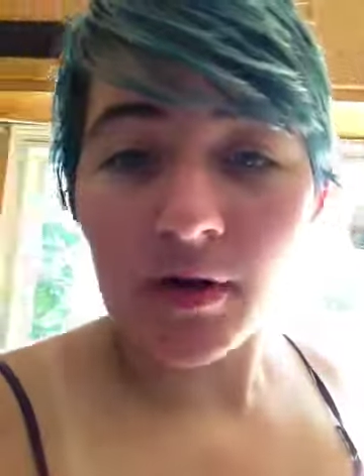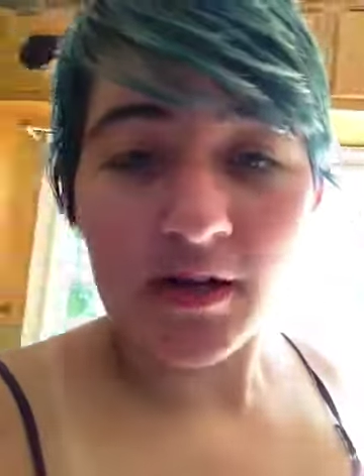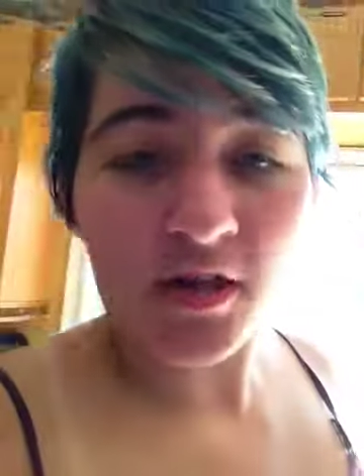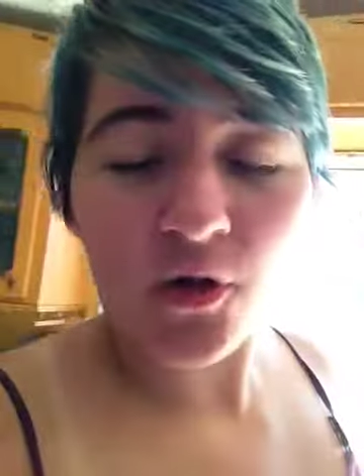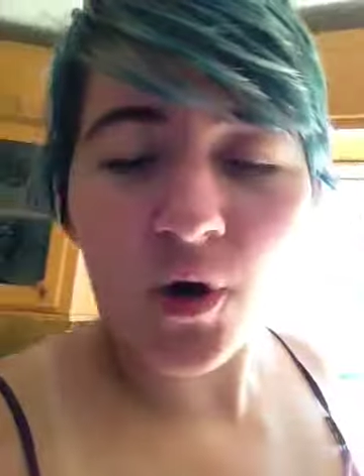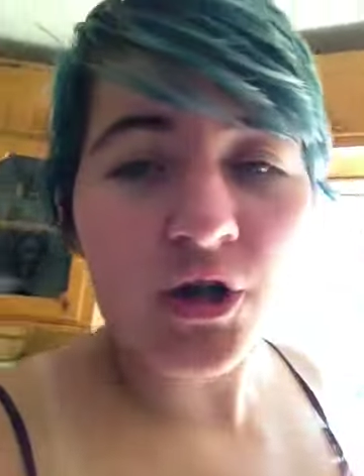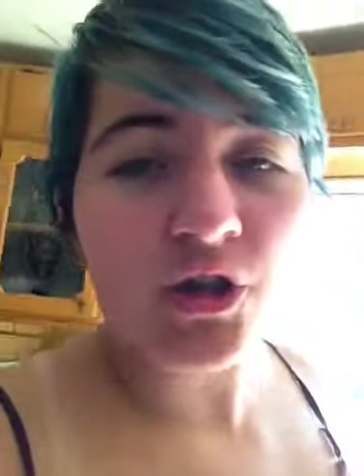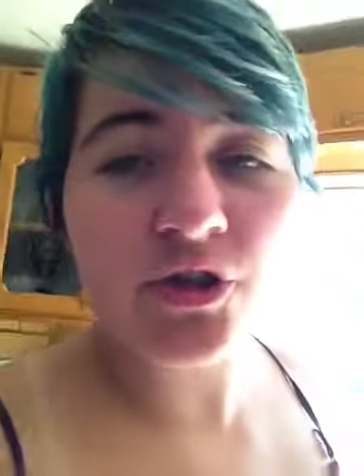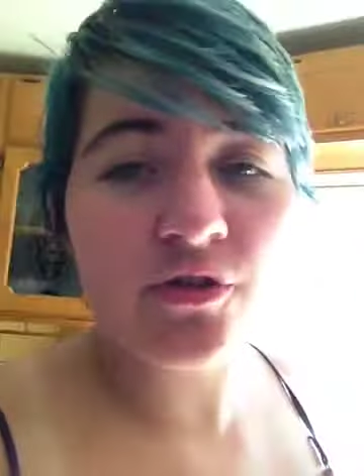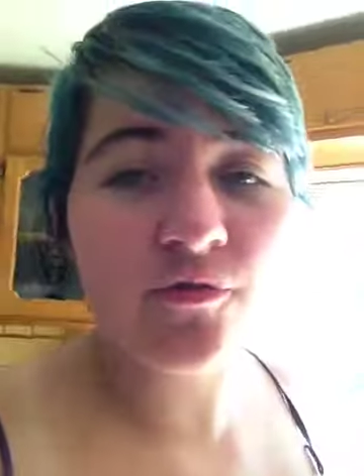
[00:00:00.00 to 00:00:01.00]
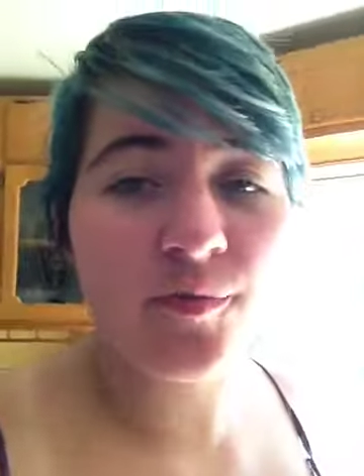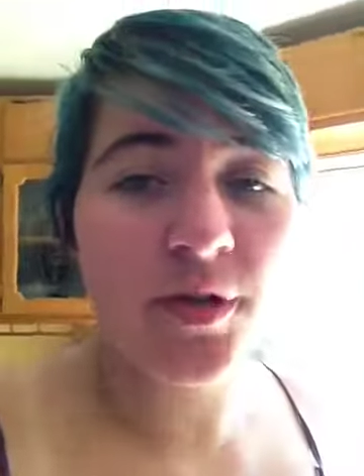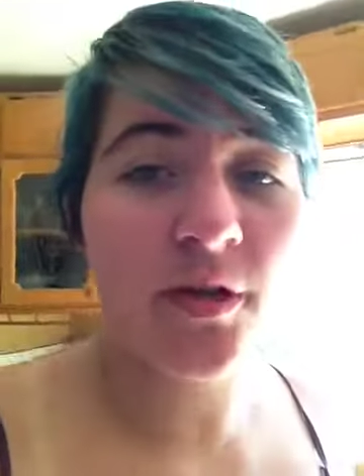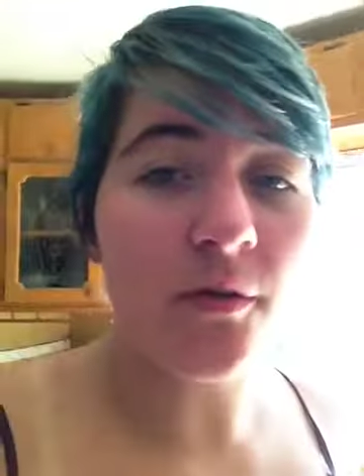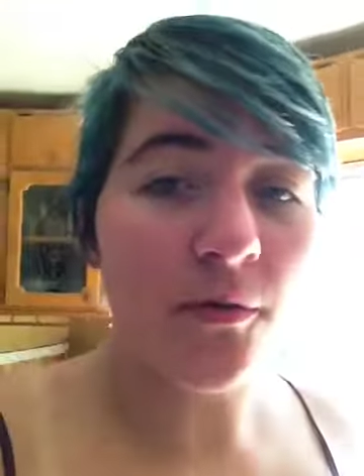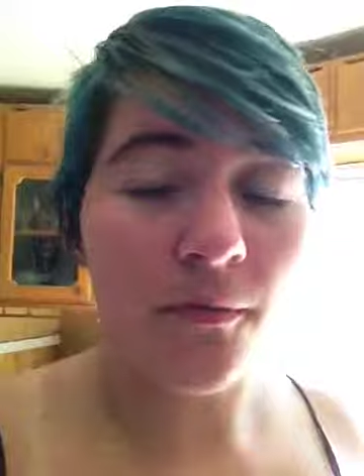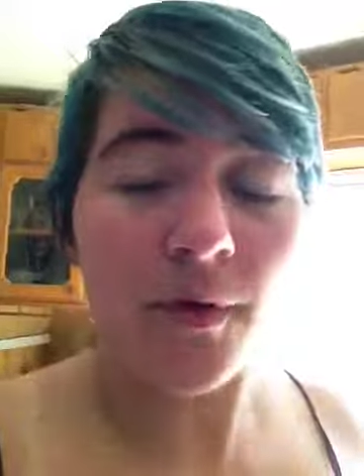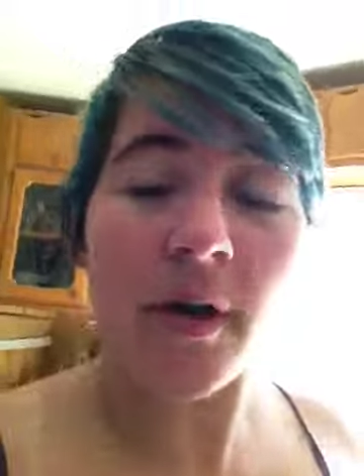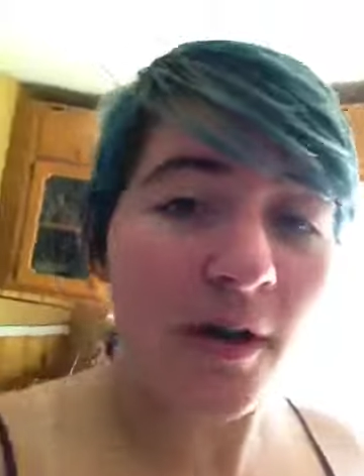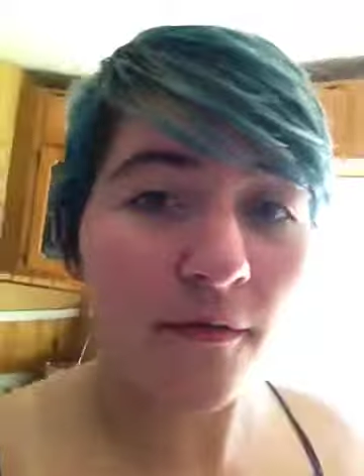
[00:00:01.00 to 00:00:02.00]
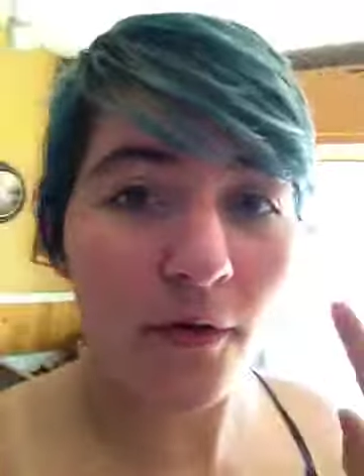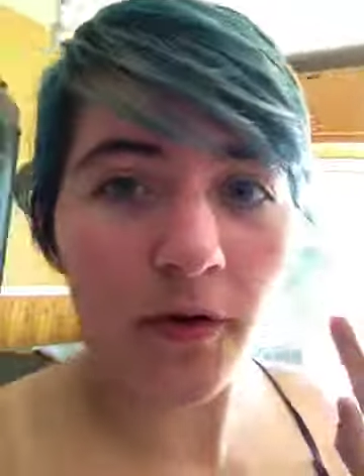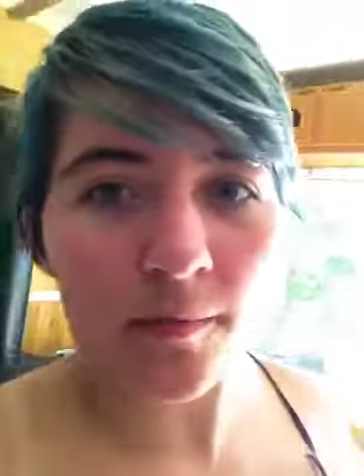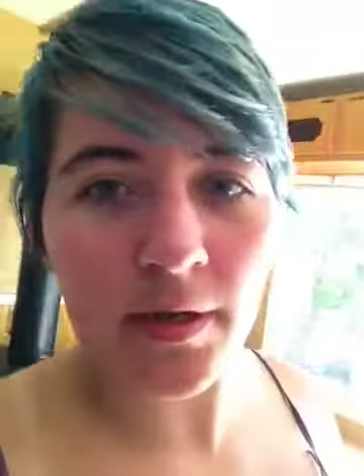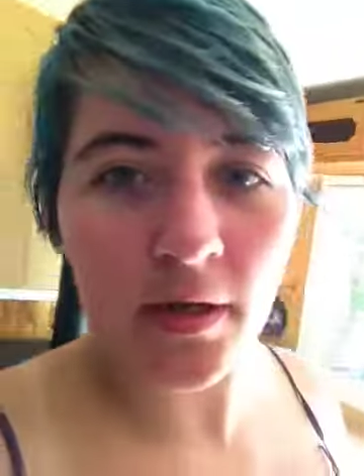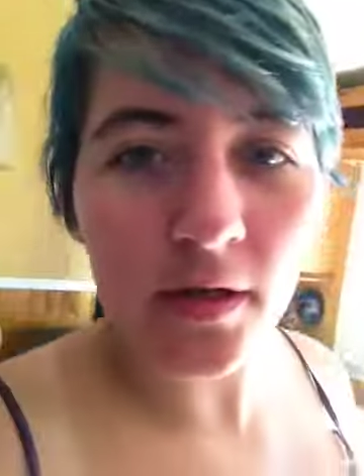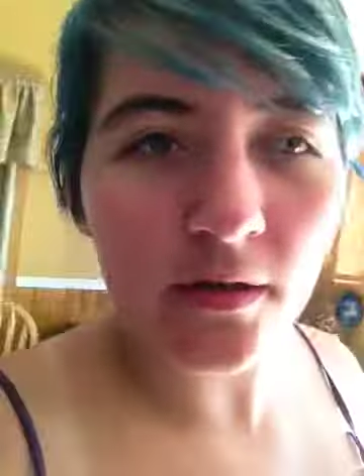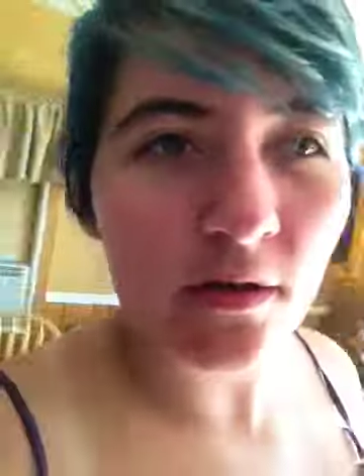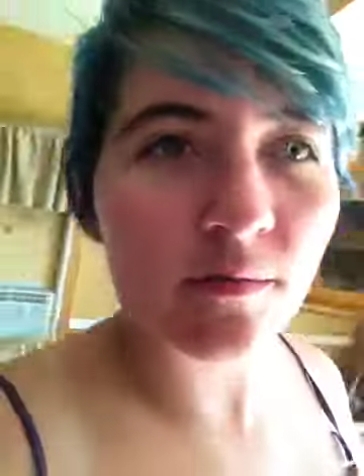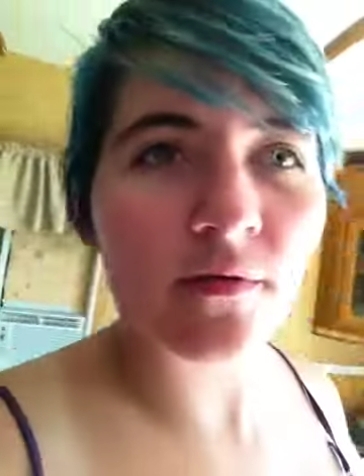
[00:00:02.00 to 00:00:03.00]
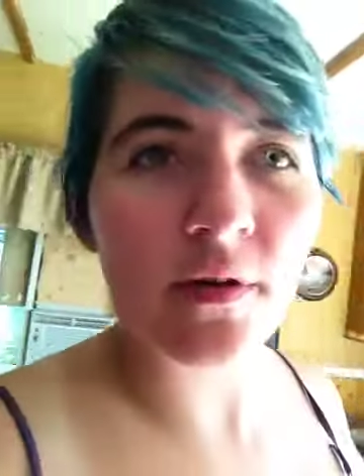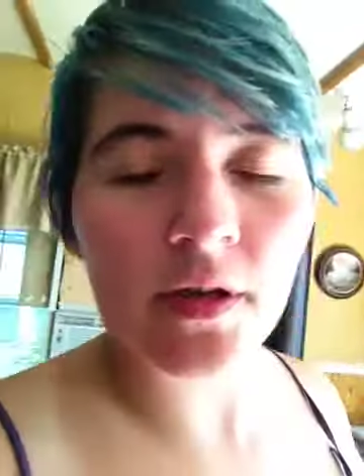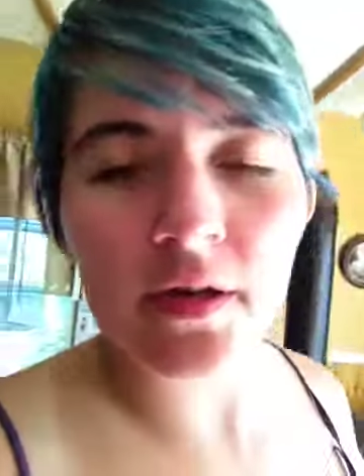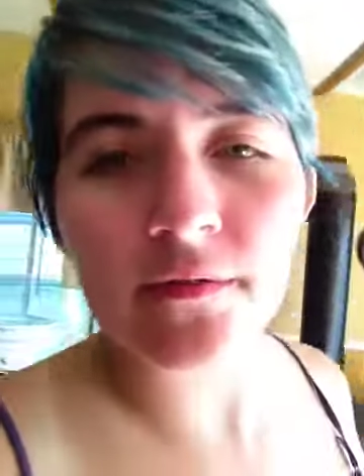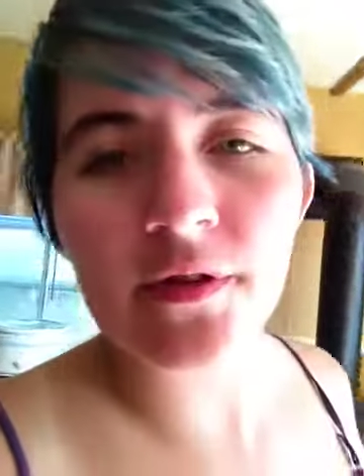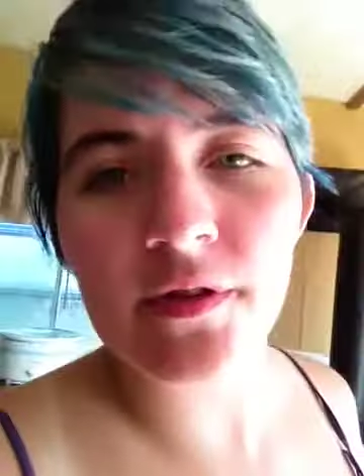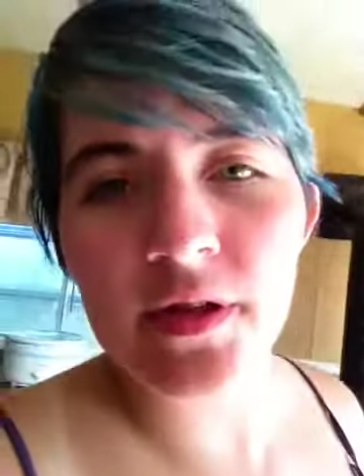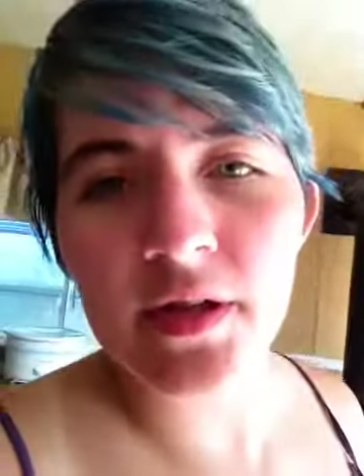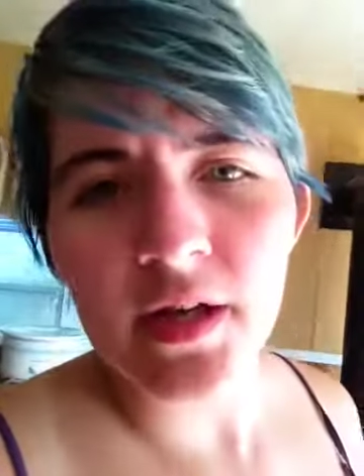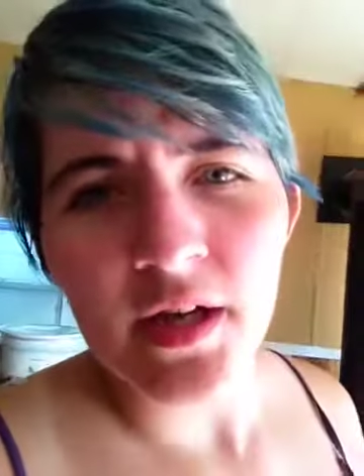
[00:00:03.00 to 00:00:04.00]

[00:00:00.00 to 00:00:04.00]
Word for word: asking questions for me or whatever. I mean, I can talk about fucking everything.